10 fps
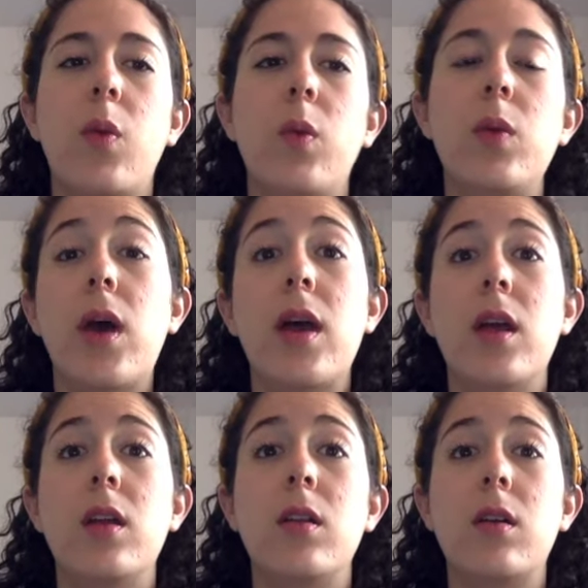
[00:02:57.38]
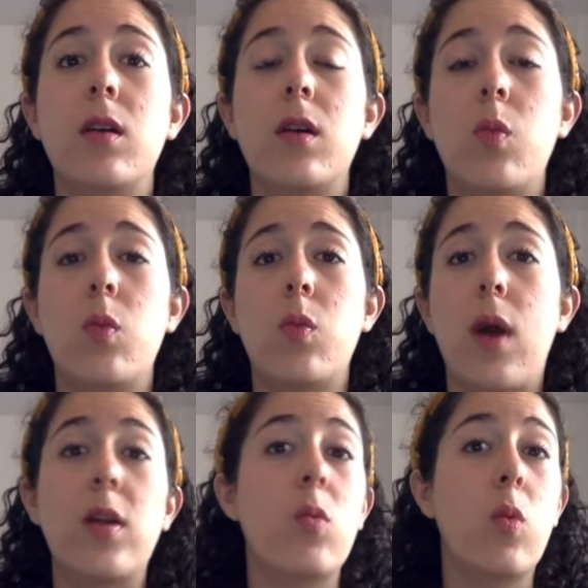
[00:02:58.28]
We went
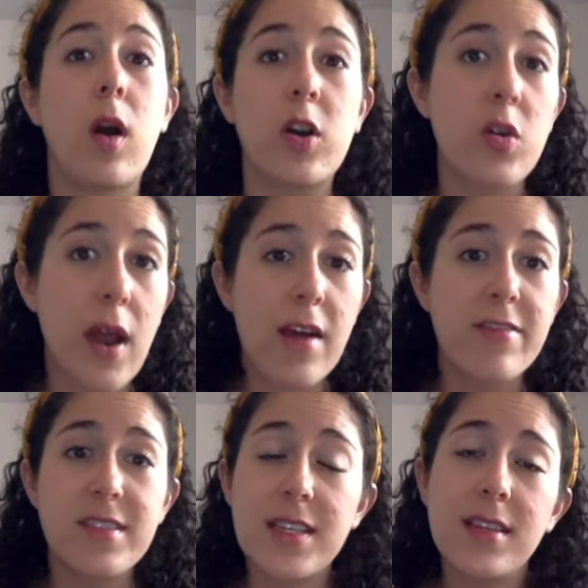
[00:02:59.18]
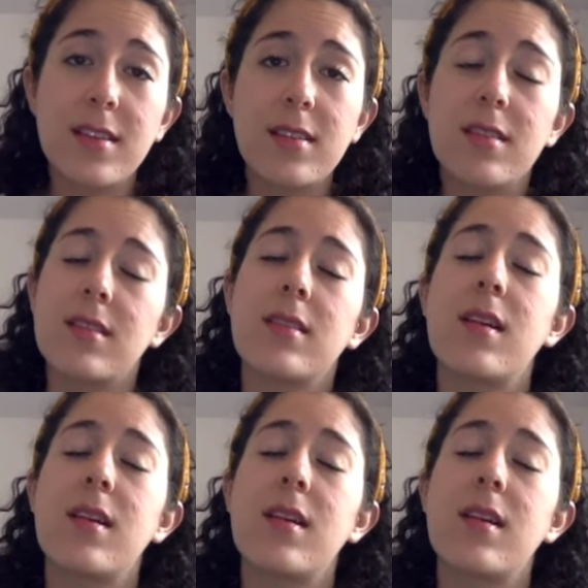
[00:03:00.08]
white water rafting